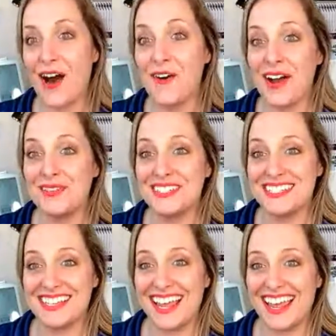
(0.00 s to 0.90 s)
Oh, I'm
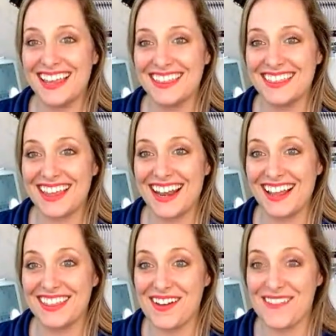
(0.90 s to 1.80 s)
just saying that
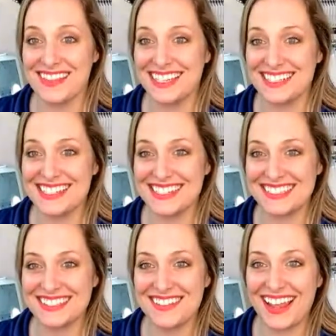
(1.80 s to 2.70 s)
I love this.
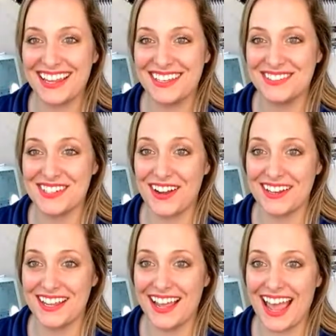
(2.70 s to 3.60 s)
Thank you,
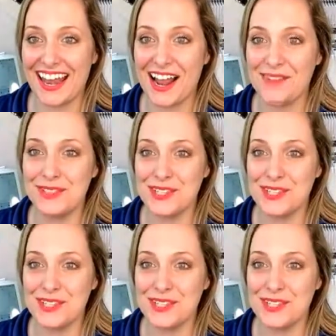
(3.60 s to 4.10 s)
Tanya. And I'm